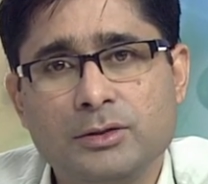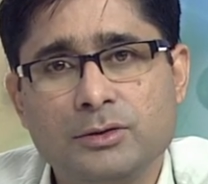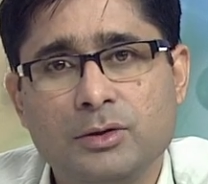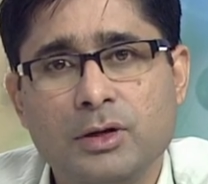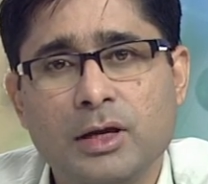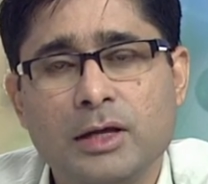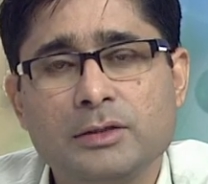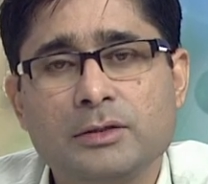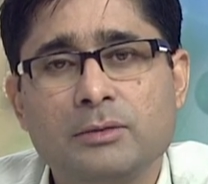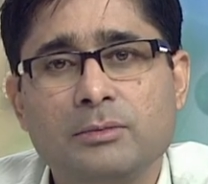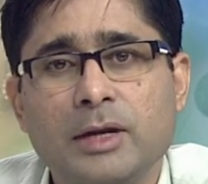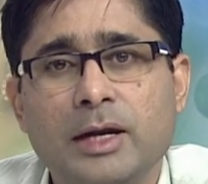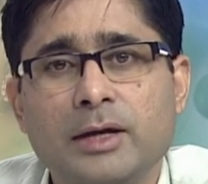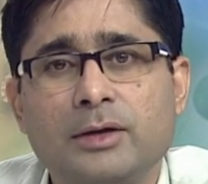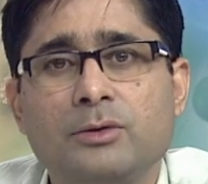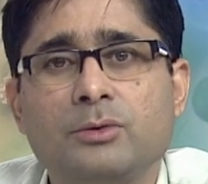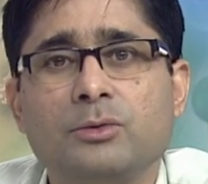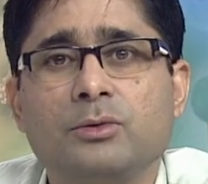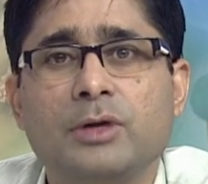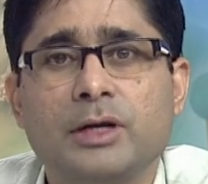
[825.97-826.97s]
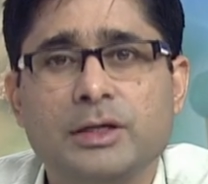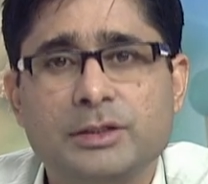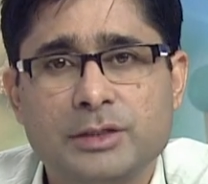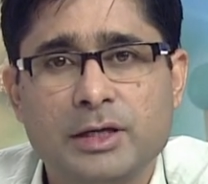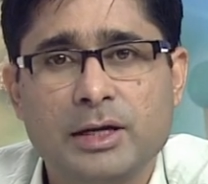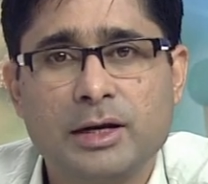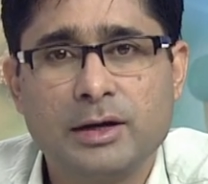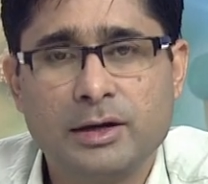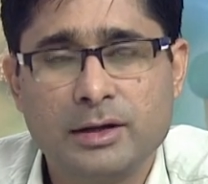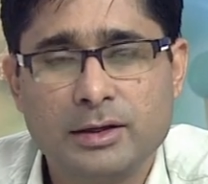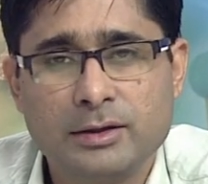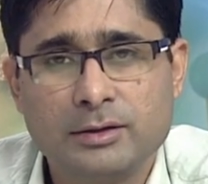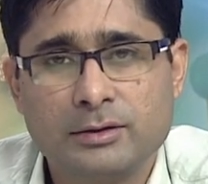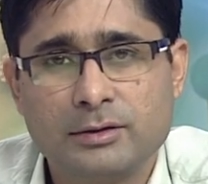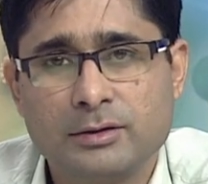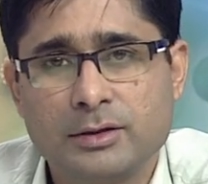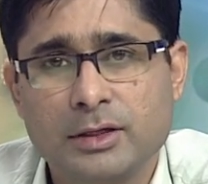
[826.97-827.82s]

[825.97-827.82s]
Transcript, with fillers: Judaism led to Christianity.